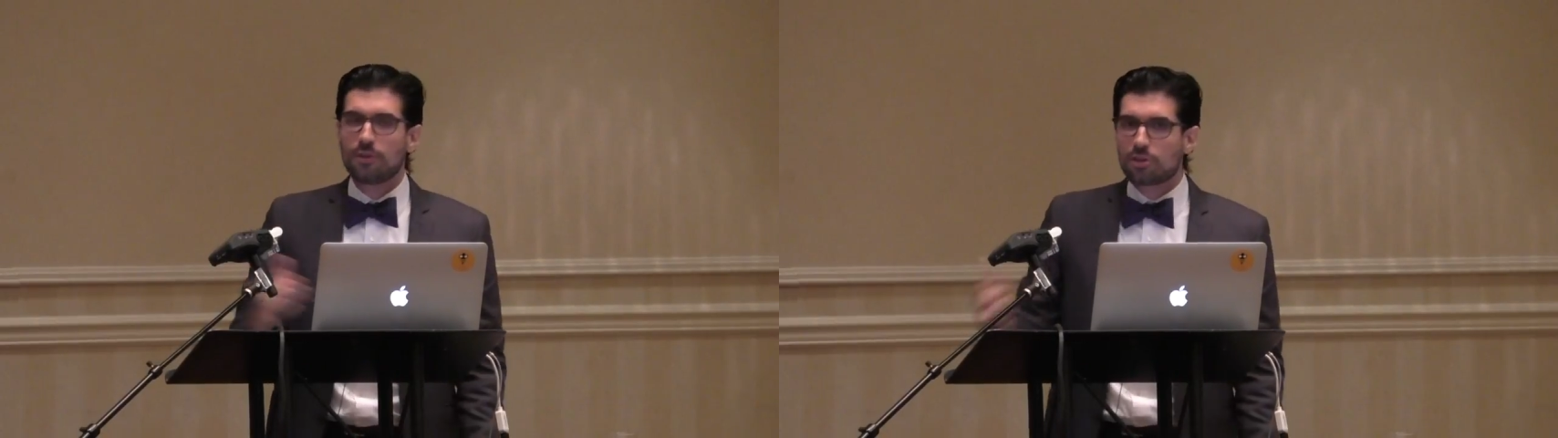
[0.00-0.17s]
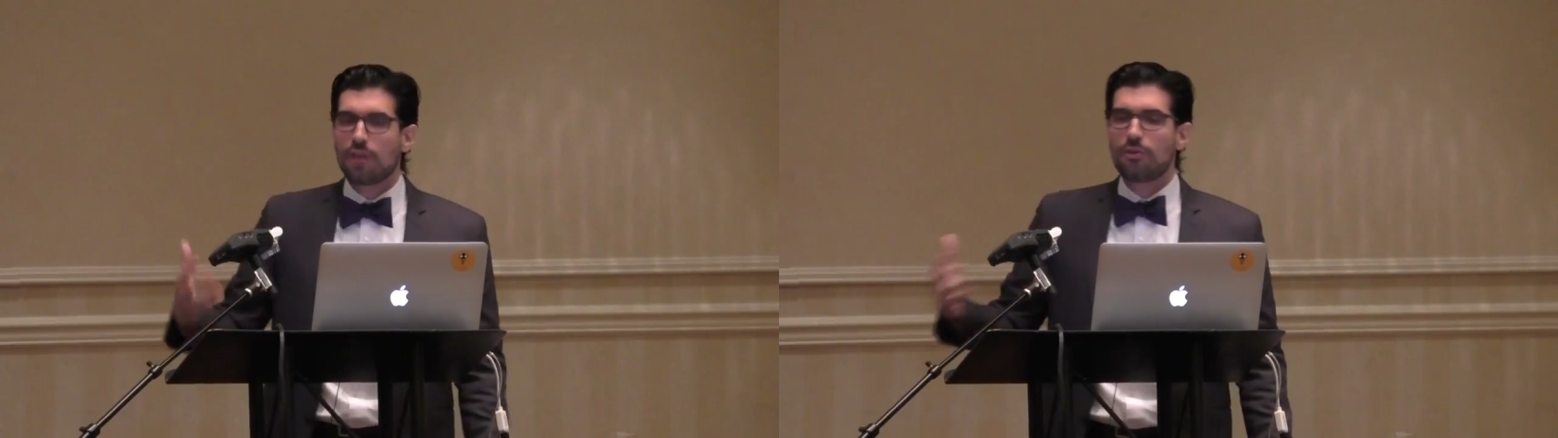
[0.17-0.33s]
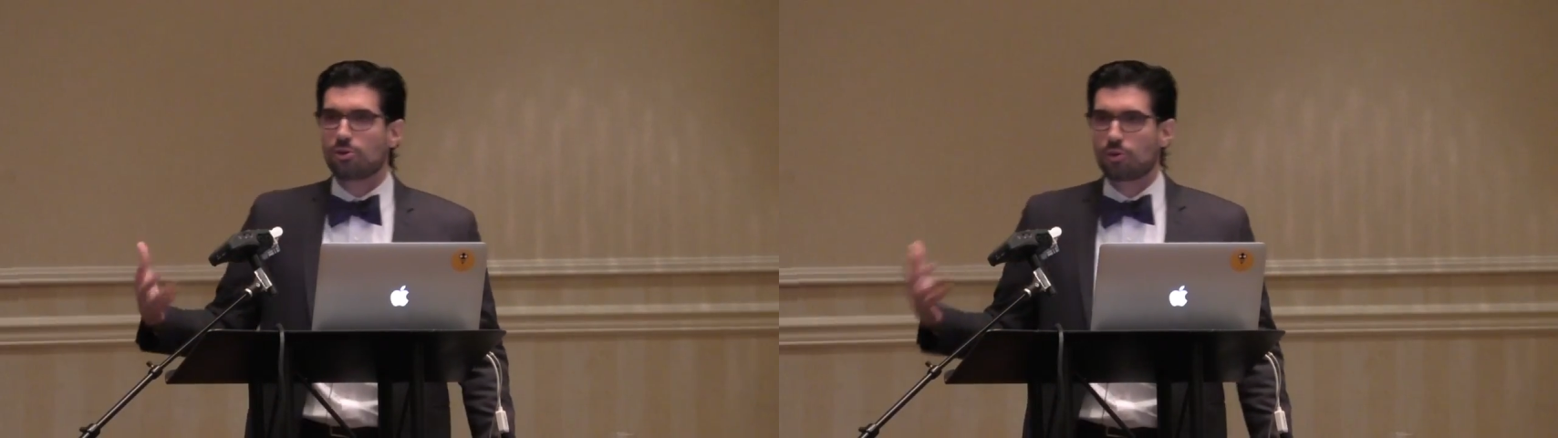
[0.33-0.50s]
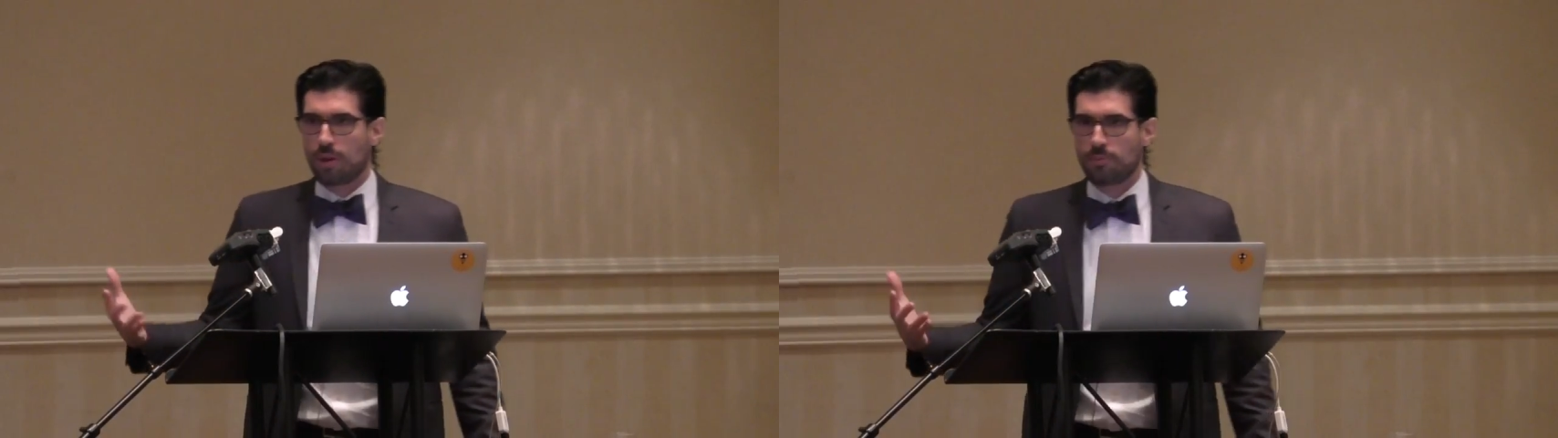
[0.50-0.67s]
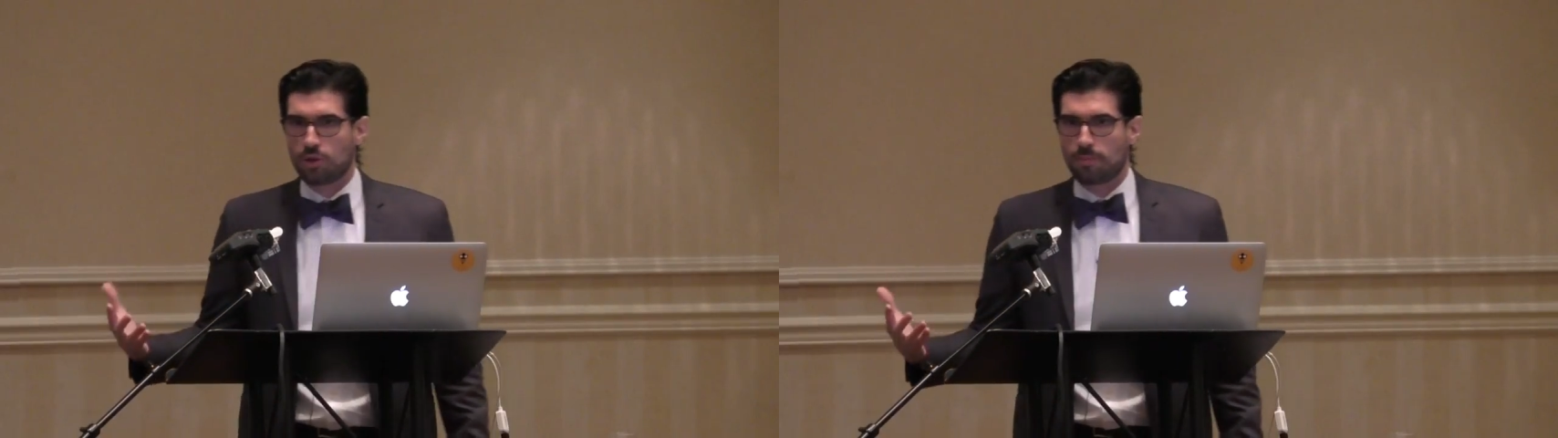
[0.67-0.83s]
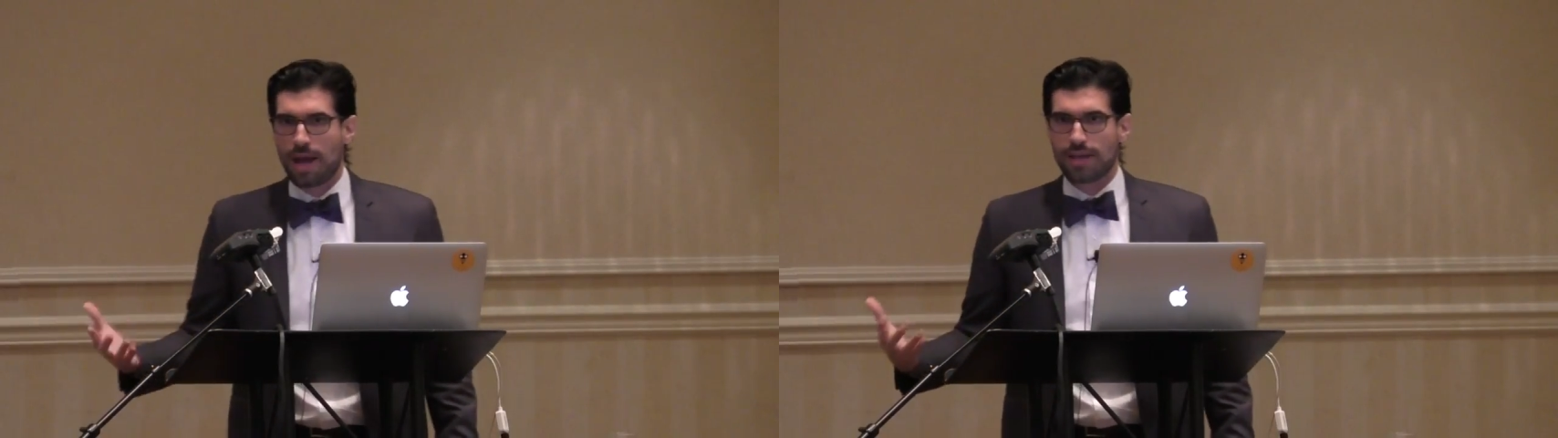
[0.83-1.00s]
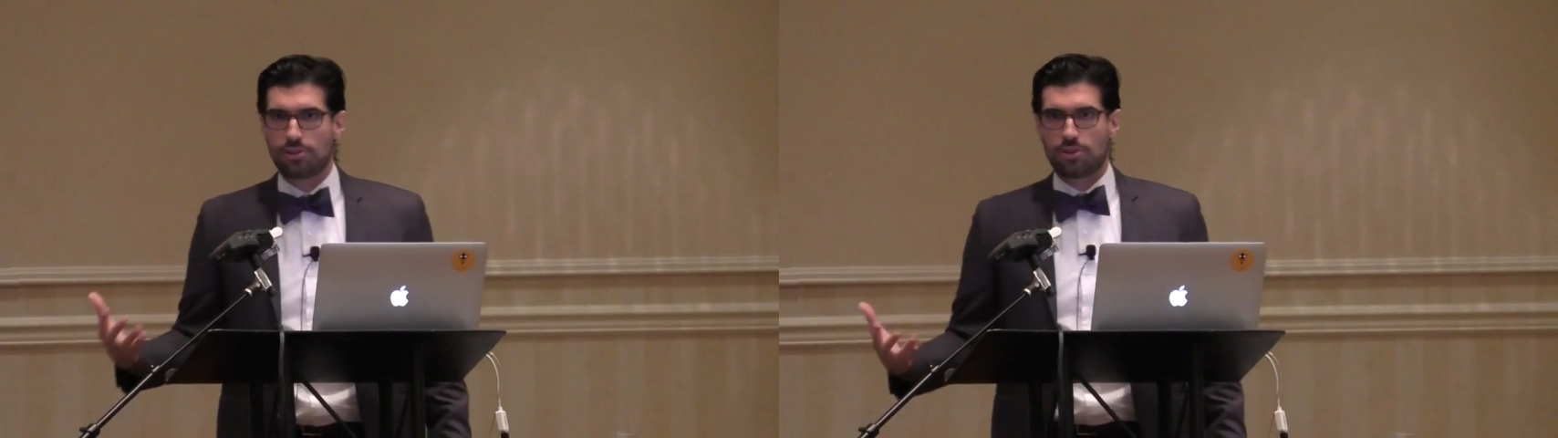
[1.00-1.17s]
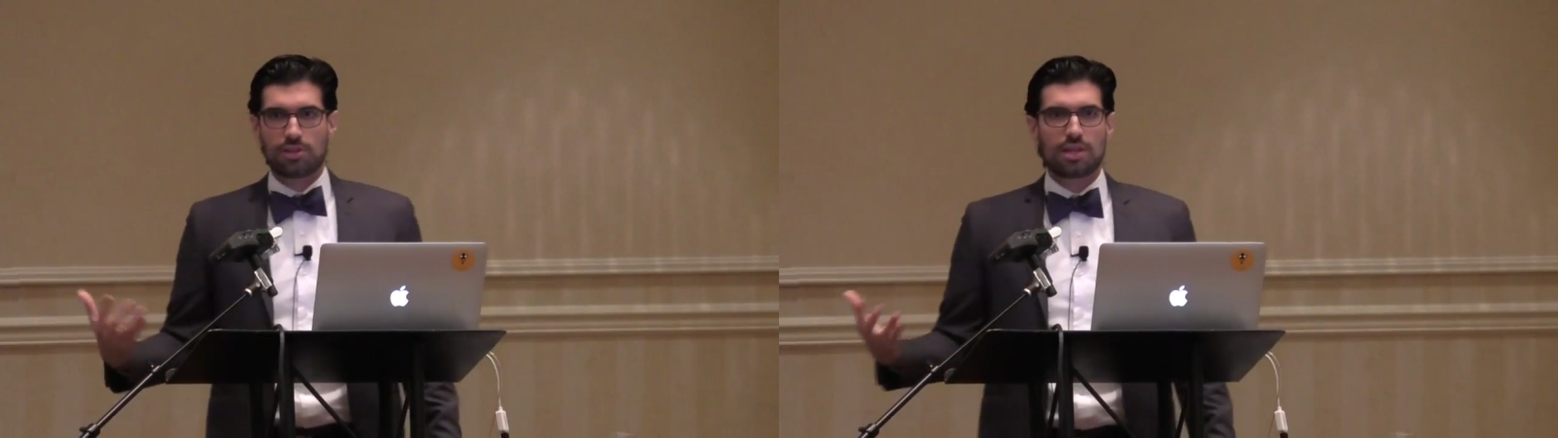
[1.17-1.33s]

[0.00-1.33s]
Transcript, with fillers: There's other scripture passages